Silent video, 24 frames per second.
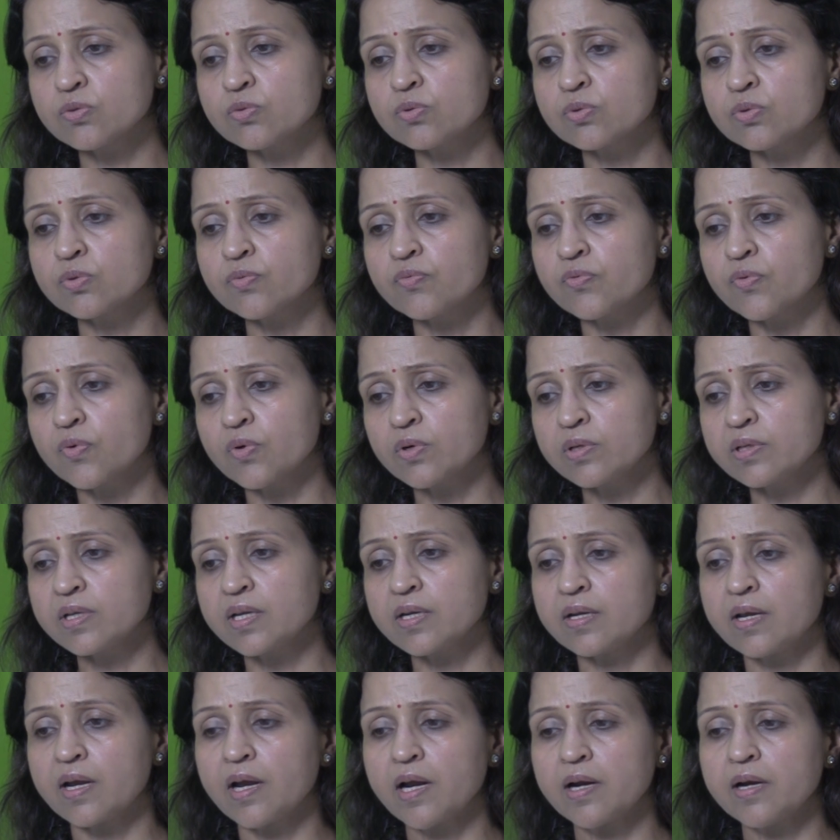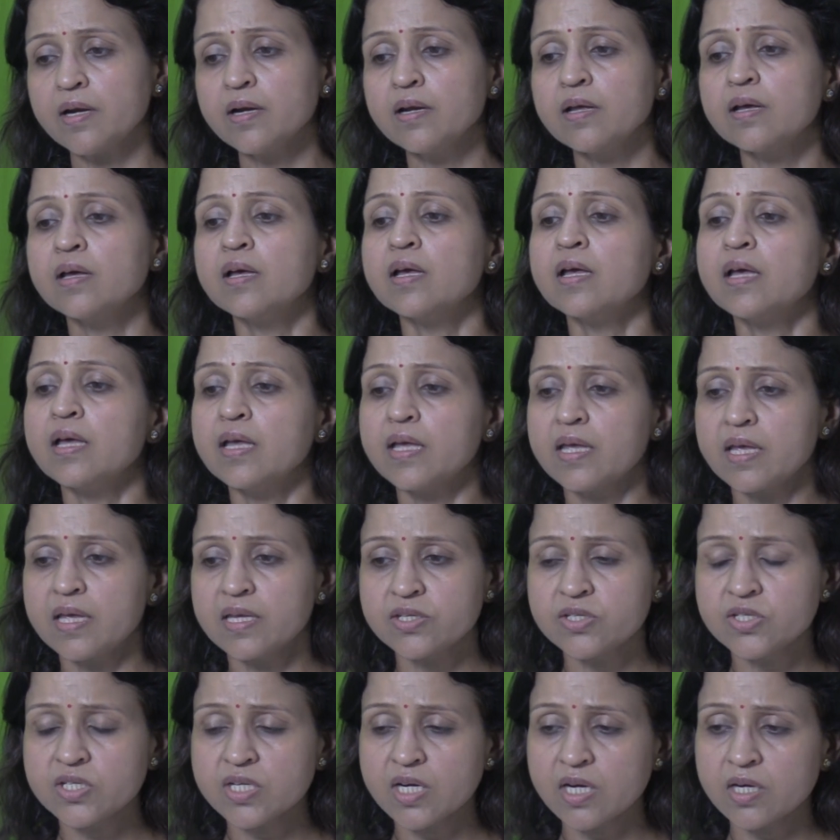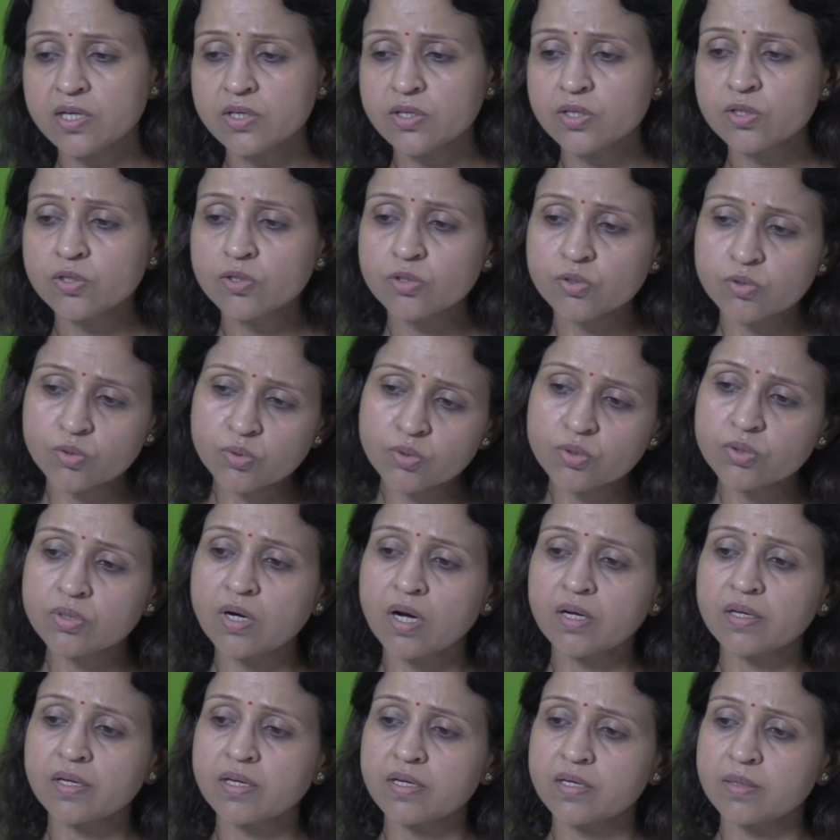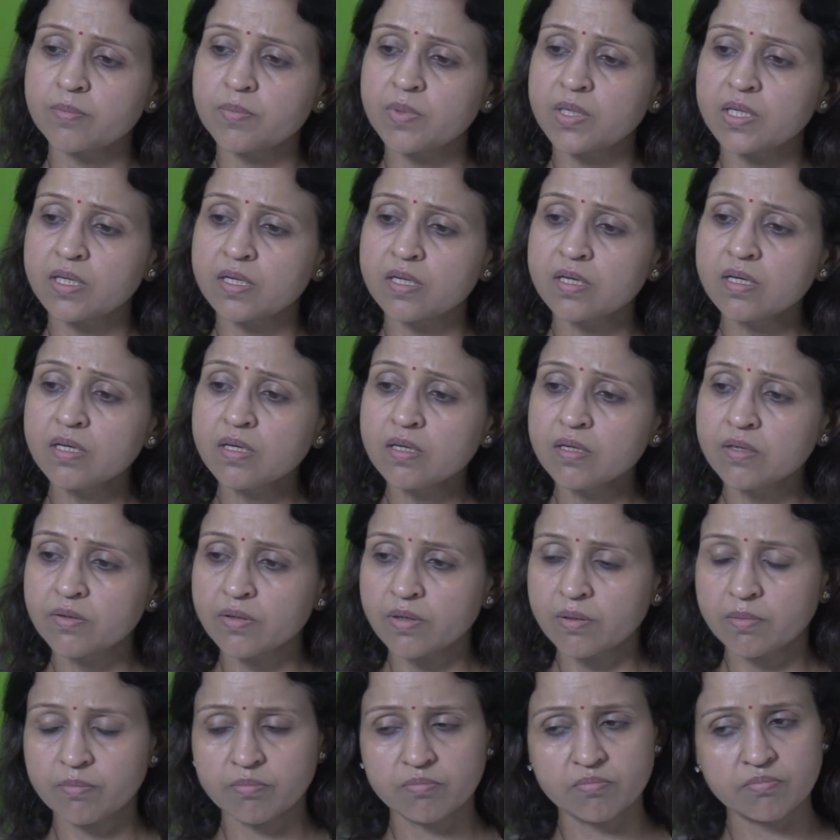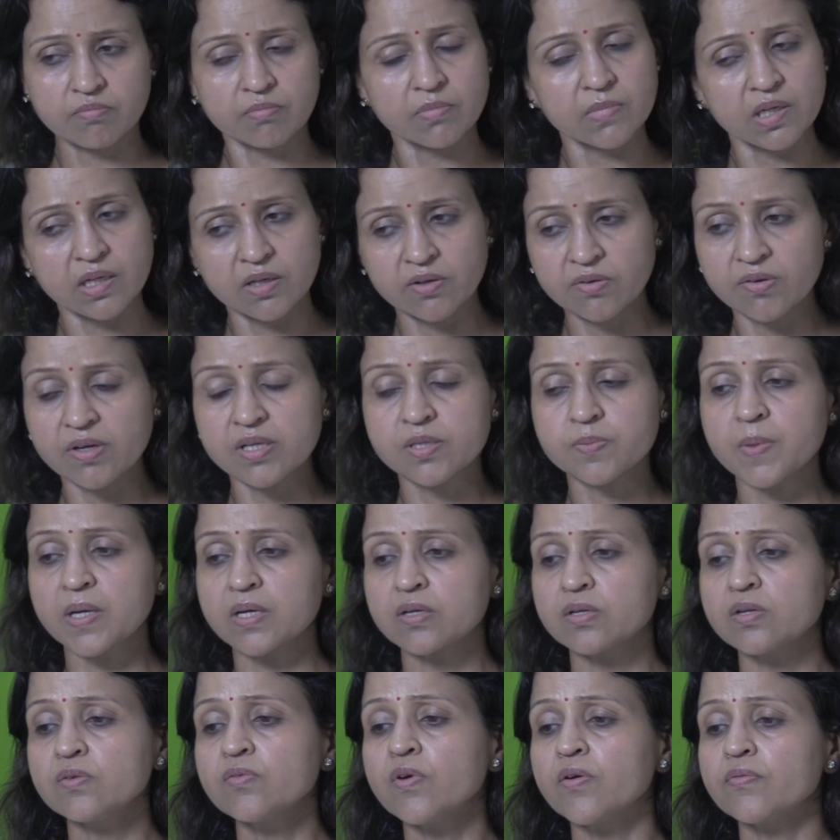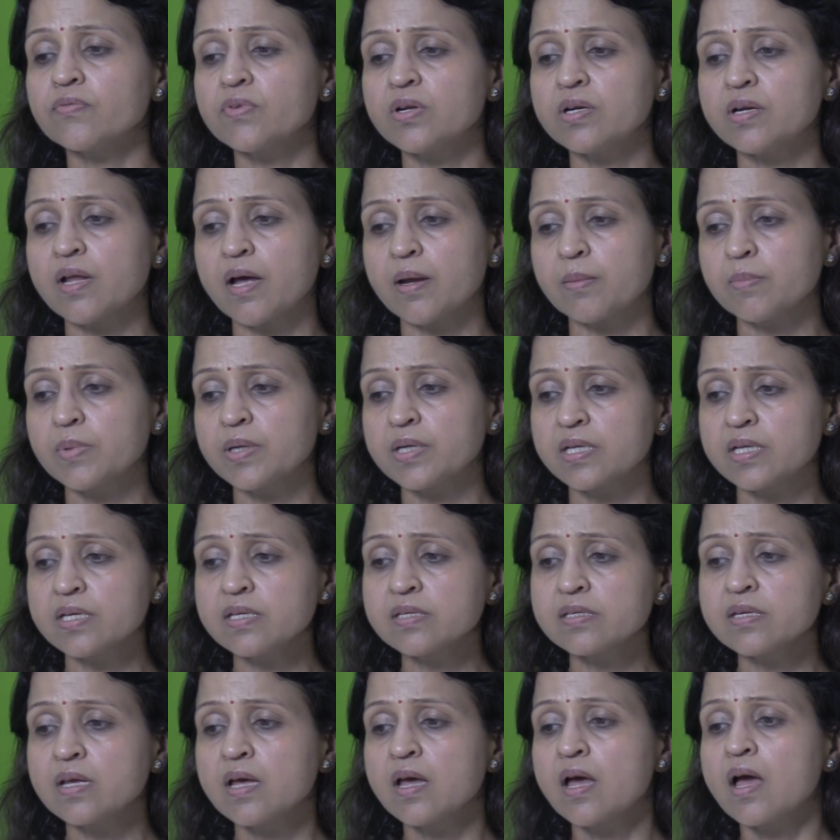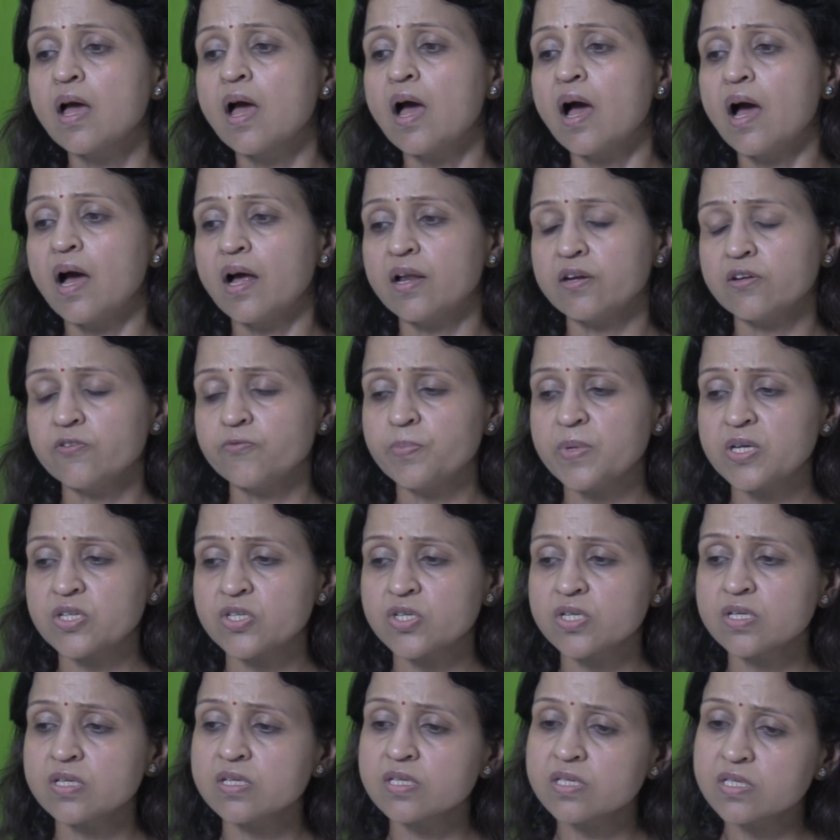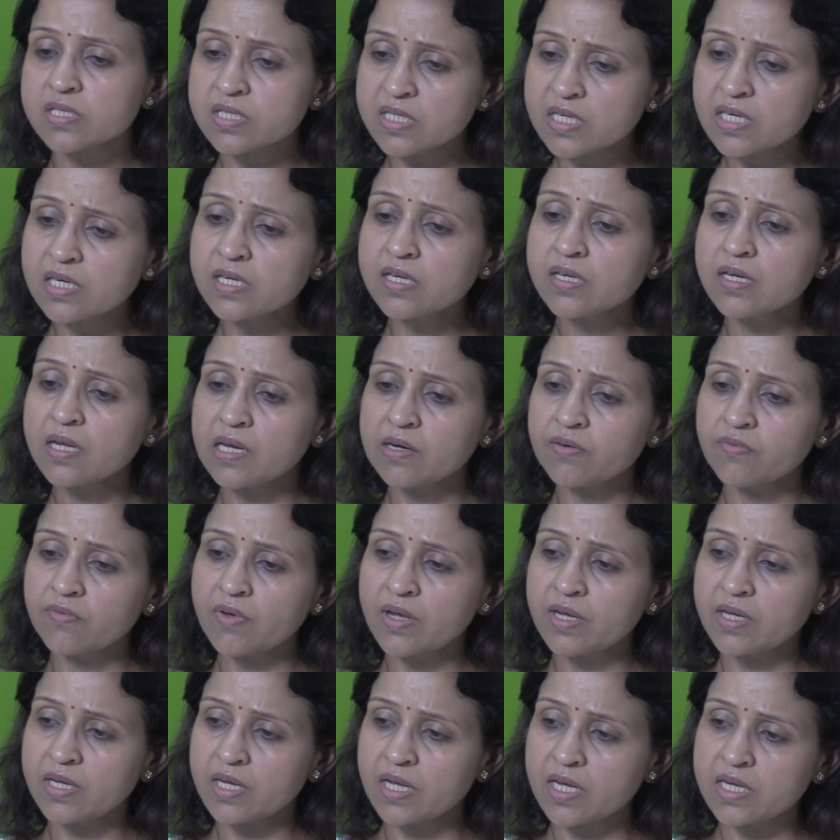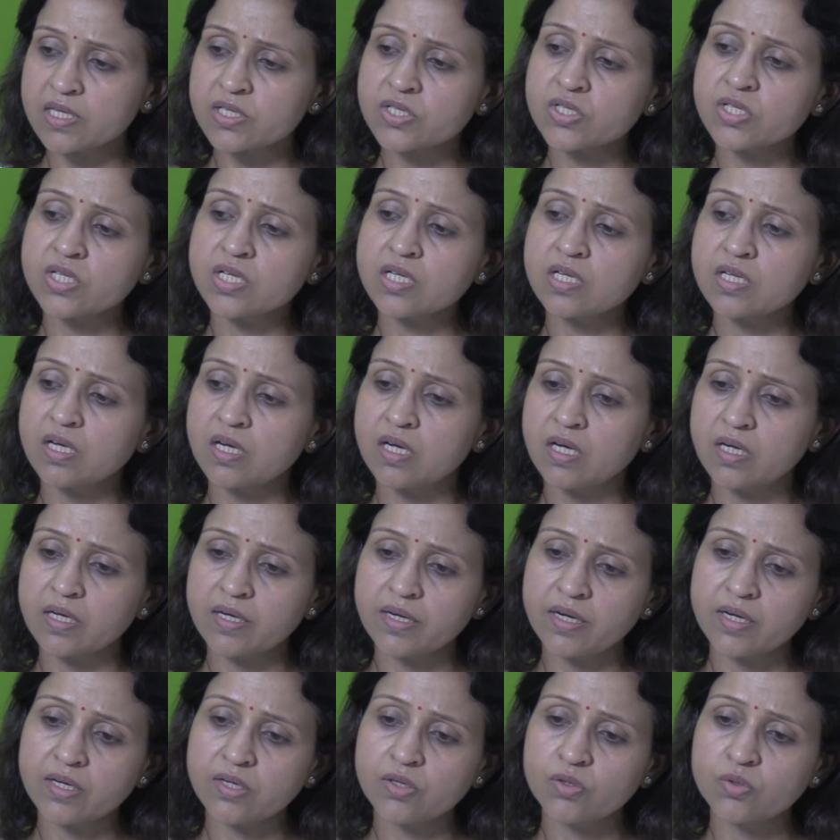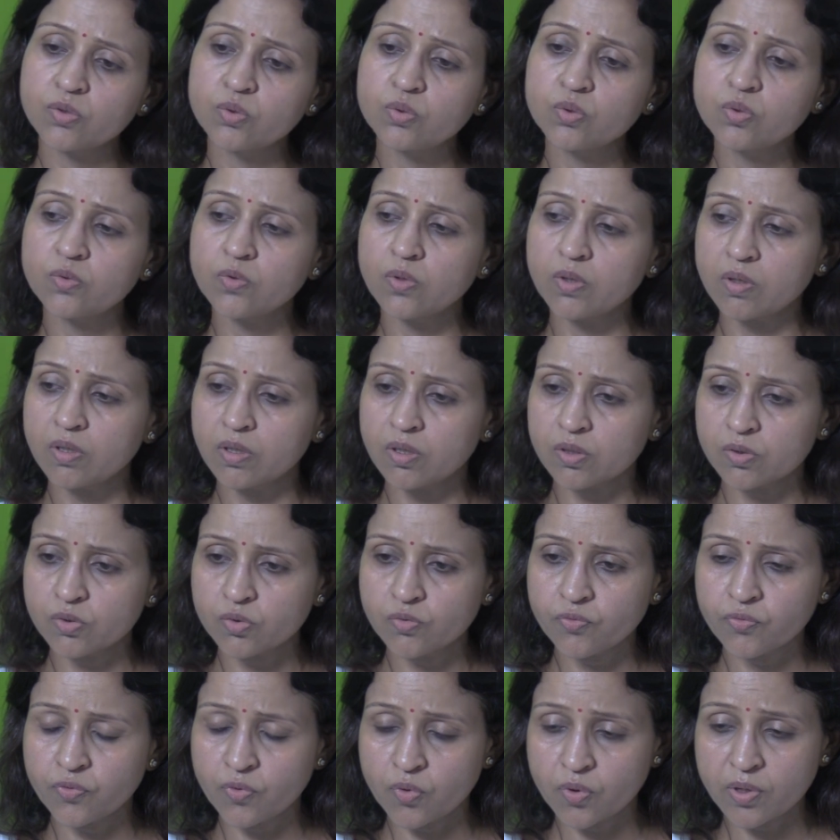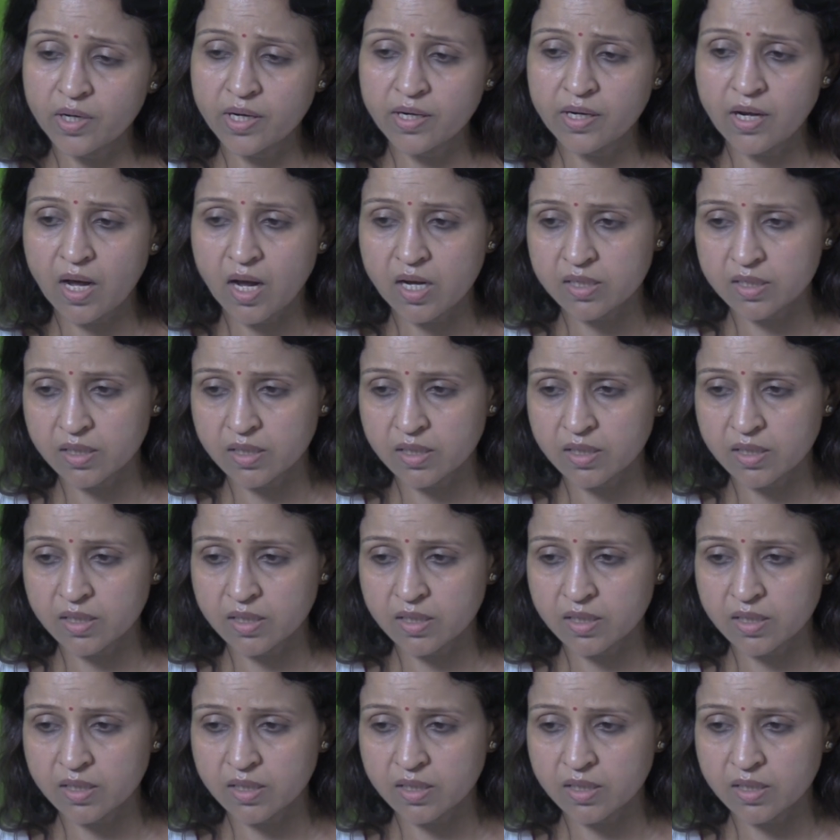2 to 4, then add SGLT2 drug inhibitor irrespective of the diabetes, and if patient still in NYHA grade 2 to 4 and